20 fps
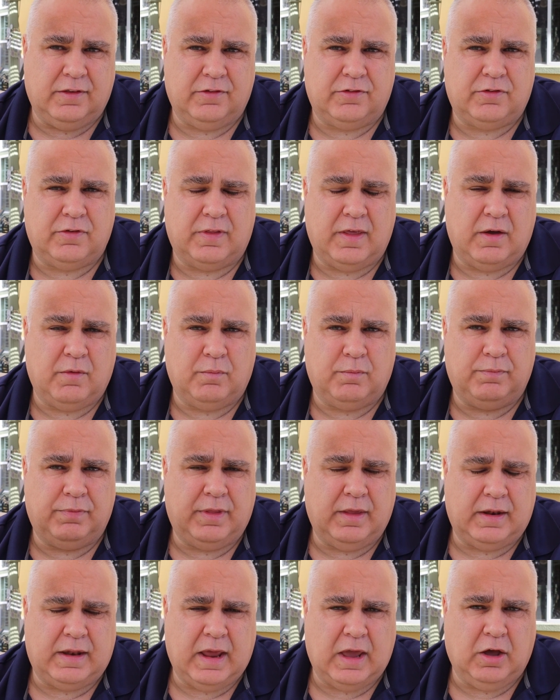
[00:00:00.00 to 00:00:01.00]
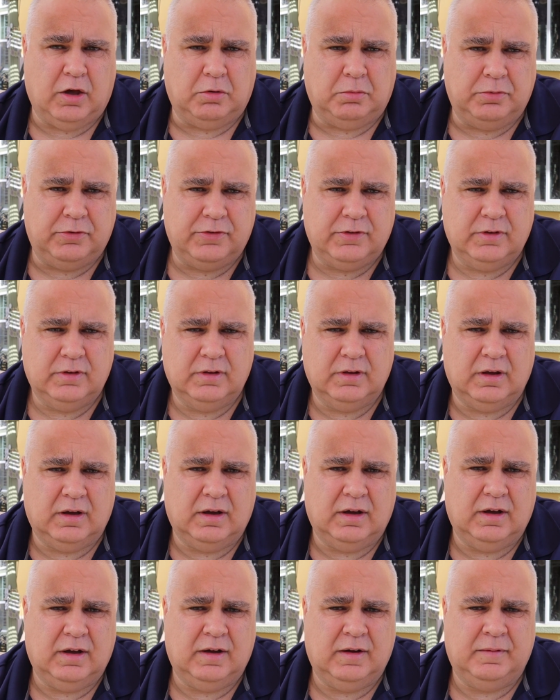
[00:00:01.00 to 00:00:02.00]
That helps.
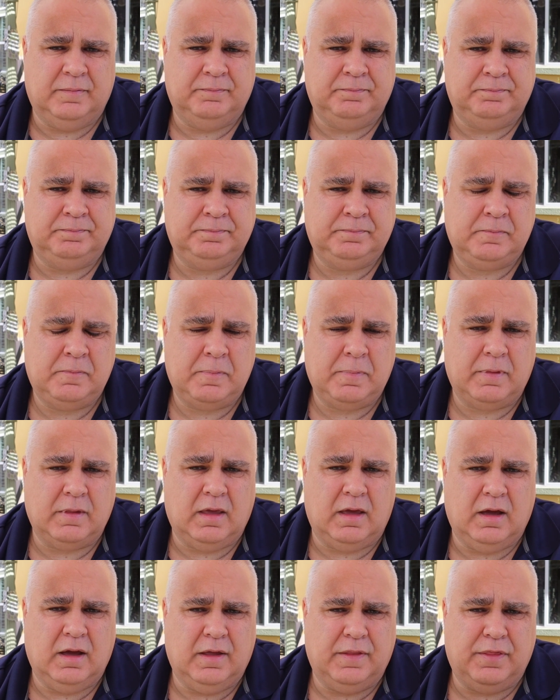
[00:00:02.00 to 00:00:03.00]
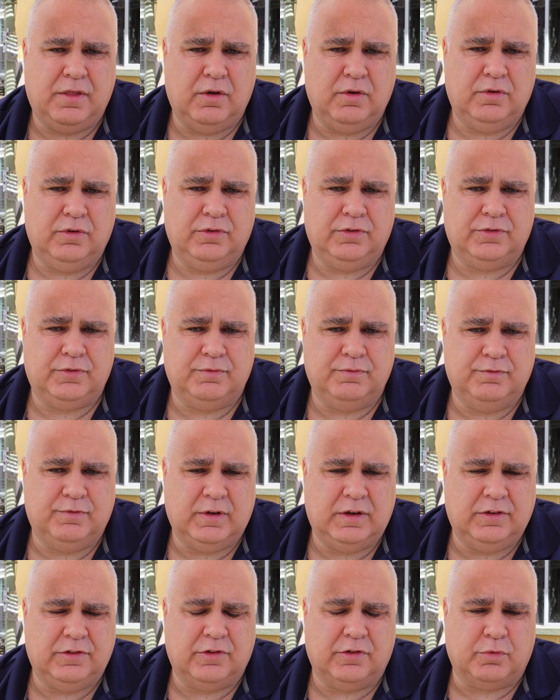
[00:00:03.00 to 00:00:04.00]
Those
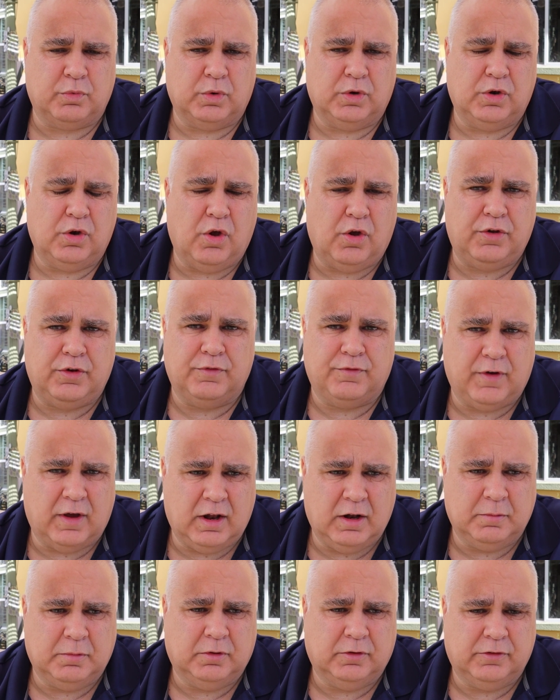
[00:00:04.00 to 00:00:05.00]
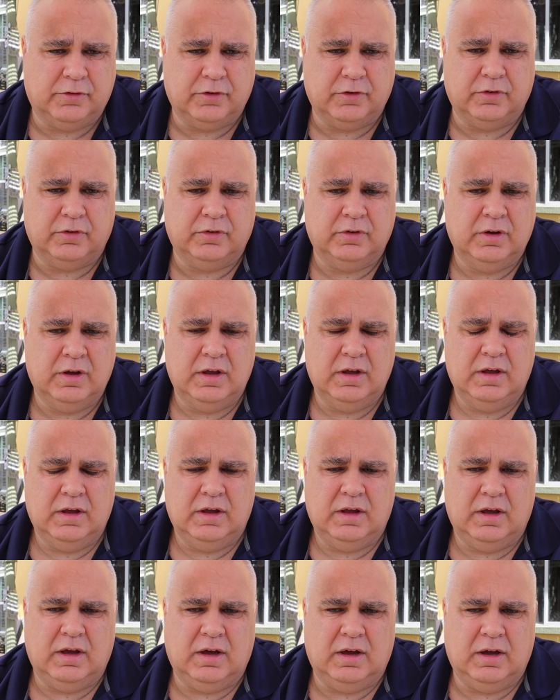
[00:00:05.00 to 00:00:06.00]
visas were not available to
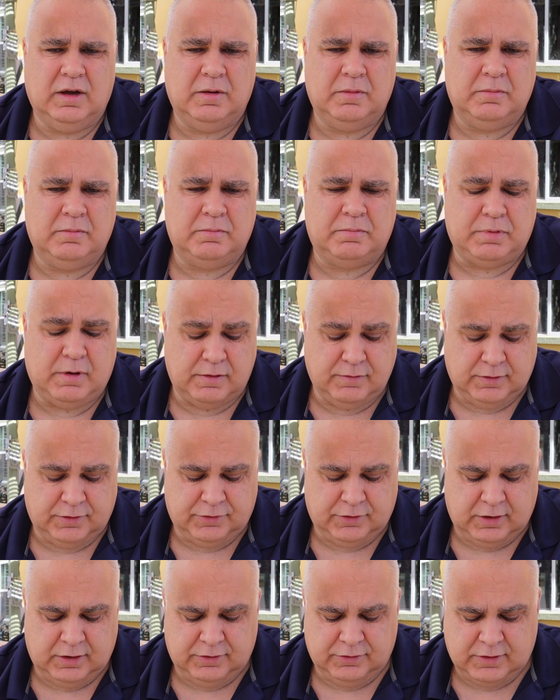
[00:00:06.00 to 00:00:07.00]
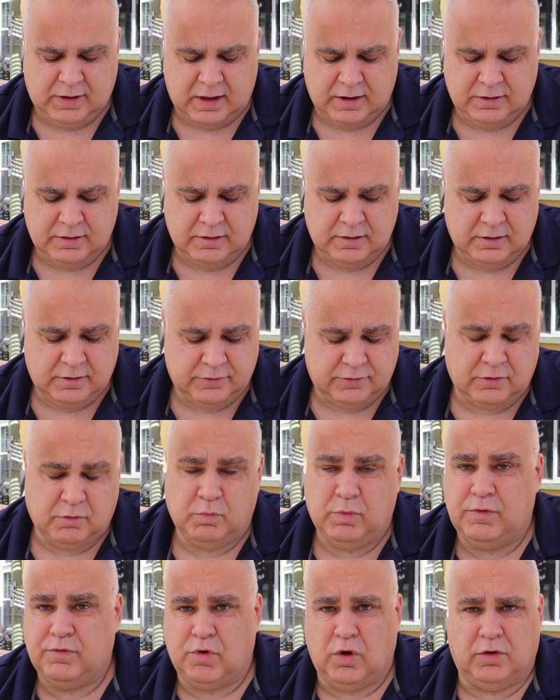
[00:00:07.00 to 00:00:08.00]
previous year's candidates,
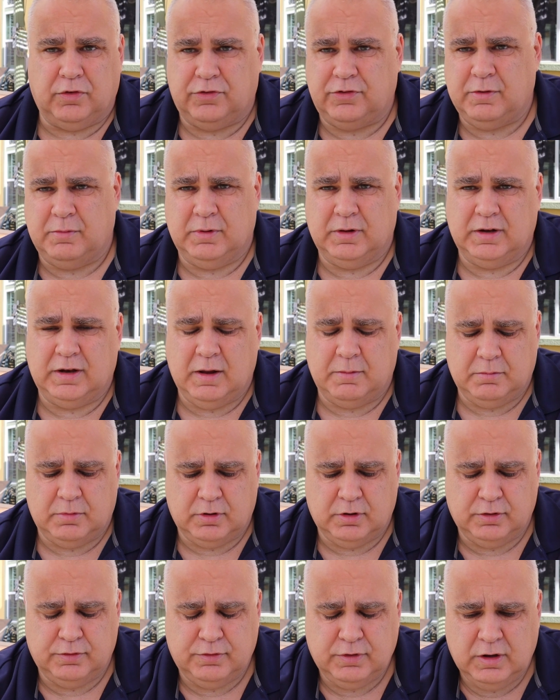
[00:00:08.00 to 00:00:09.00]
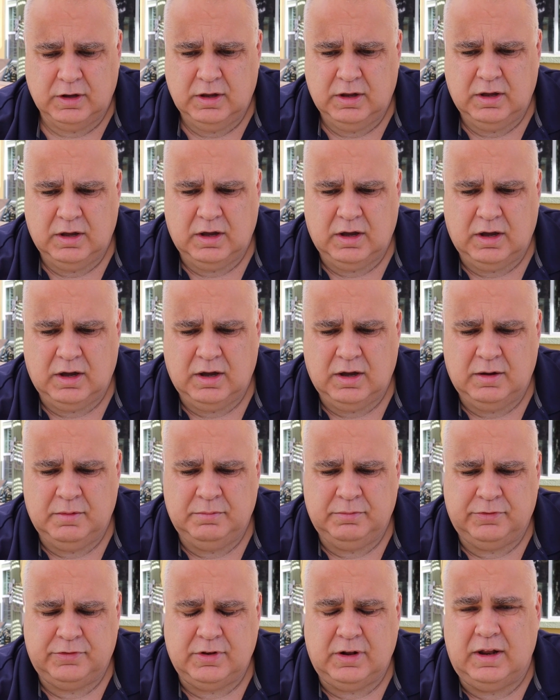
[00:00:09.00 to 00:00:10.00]
and we've got similar number of
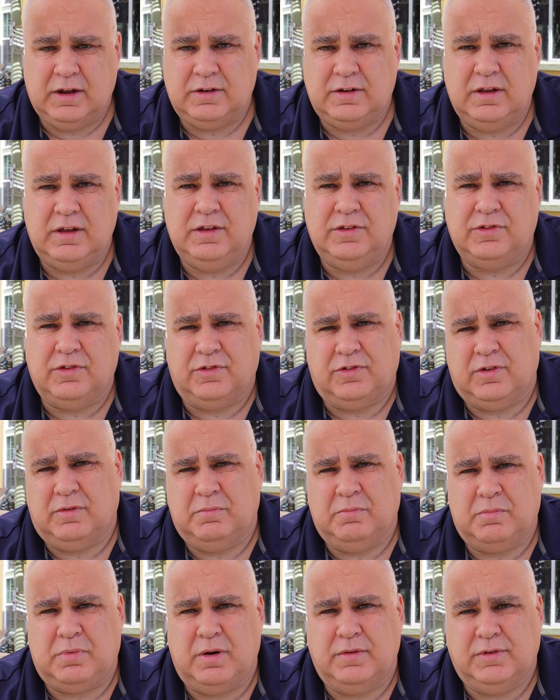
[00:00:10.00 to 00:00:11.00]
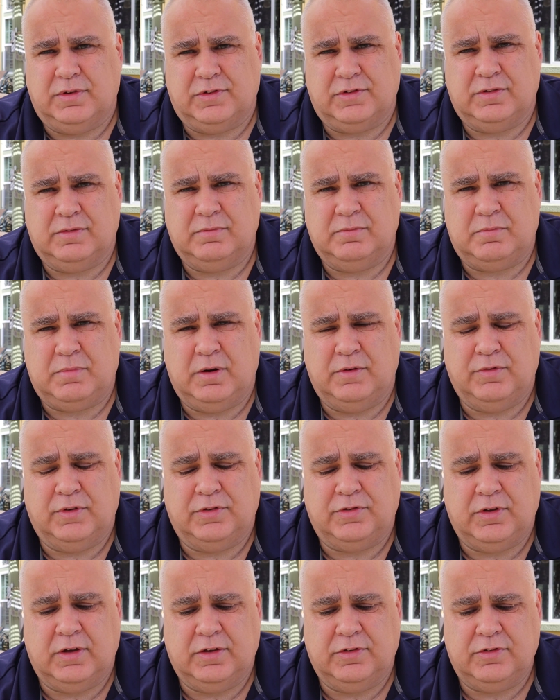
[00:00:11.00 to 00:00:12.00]
selectees as in
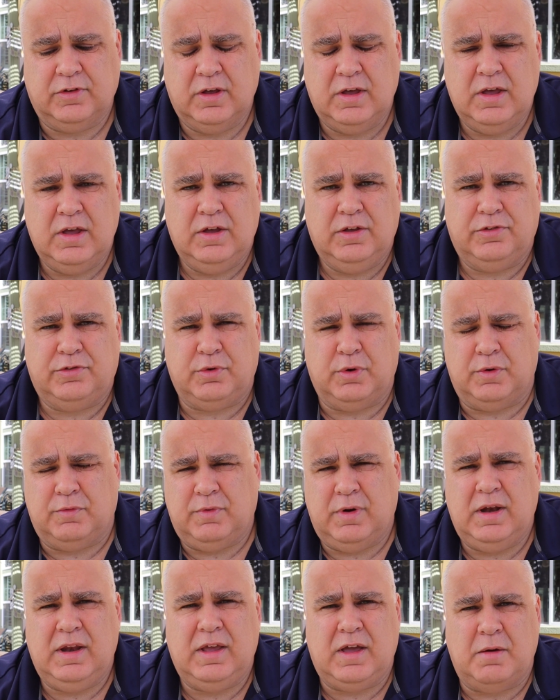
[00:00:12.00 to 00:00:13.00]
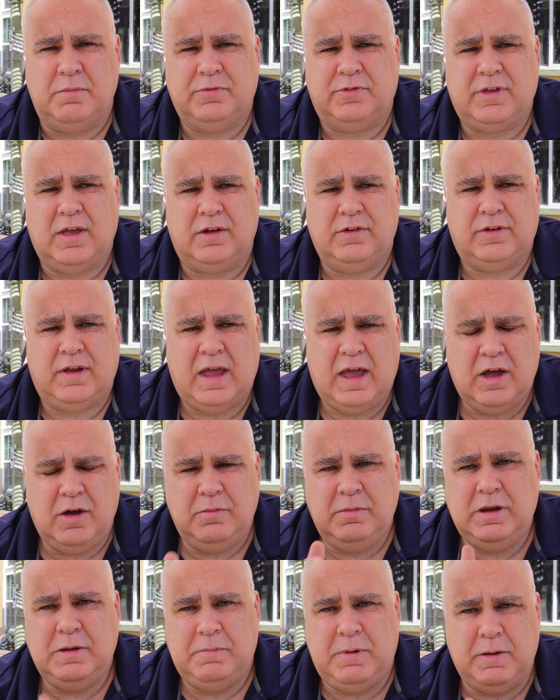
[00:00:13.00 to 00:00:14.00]
previous years. So it really comes down to
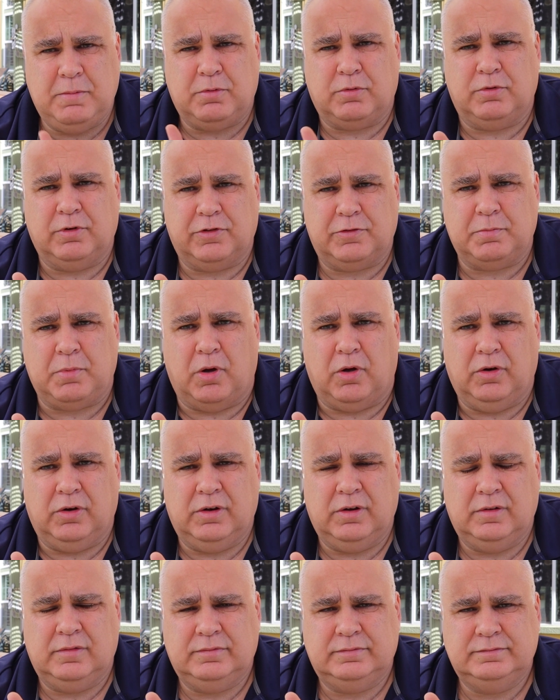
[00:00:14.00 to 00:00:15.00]
how many people respond,